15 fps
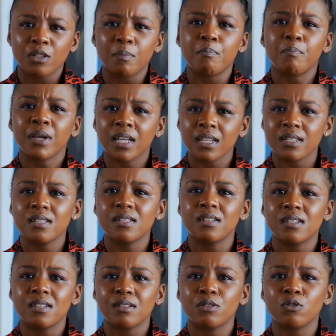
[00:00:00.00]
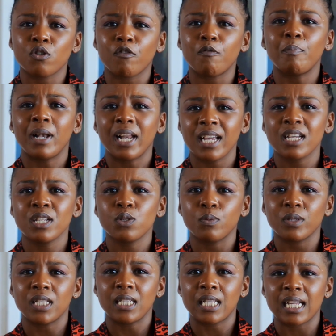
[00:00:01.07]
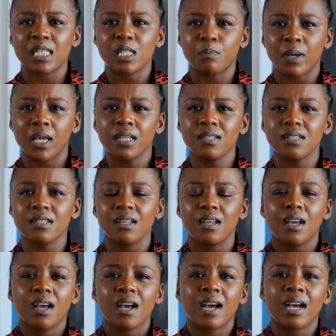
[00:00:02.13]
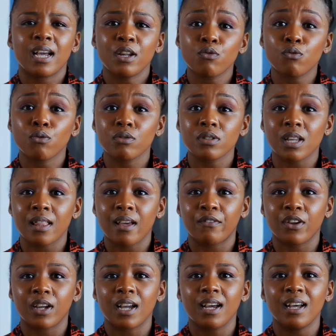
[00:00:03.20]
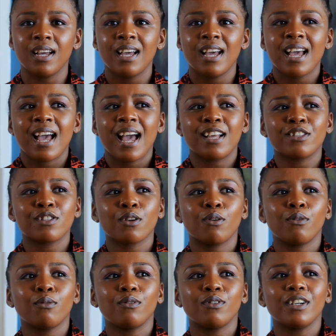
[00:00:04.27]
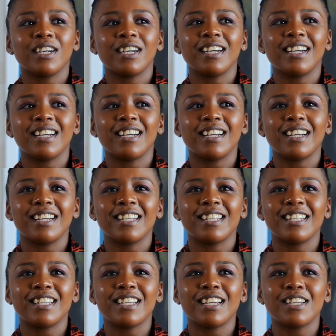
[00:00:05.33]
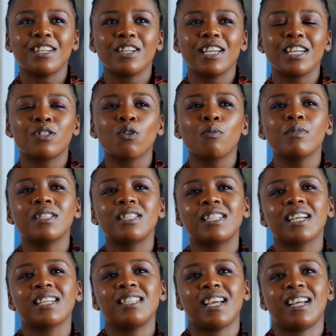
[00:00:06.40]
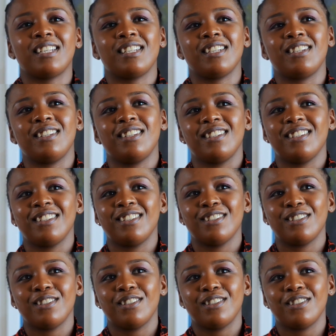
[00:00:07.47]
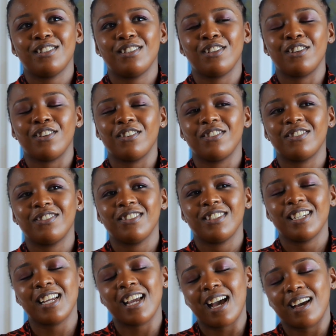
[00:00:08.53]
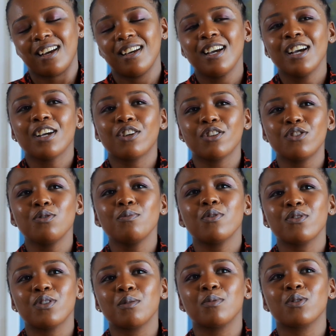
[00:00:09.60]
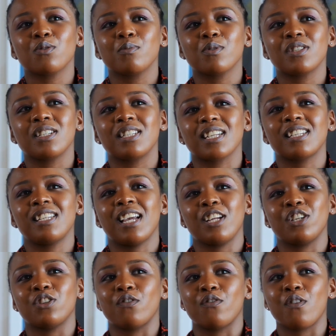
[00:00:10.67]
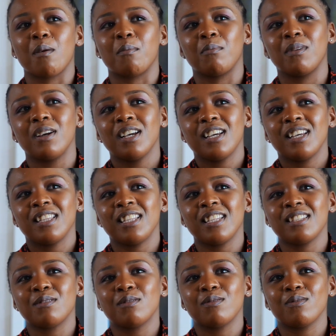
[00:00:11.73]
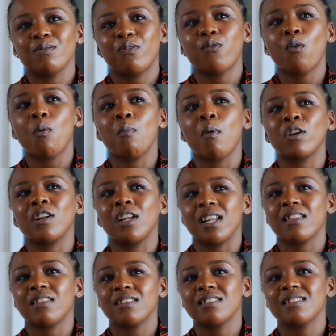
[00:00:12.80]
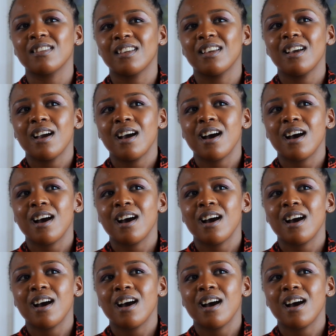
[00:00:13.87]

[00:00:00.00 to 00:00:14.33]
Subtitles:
the biggest sort of players within that space in rural South Africa. And so it's almost dictated, you know, yeah. Consumerism is almost a dictation from these four monoliths,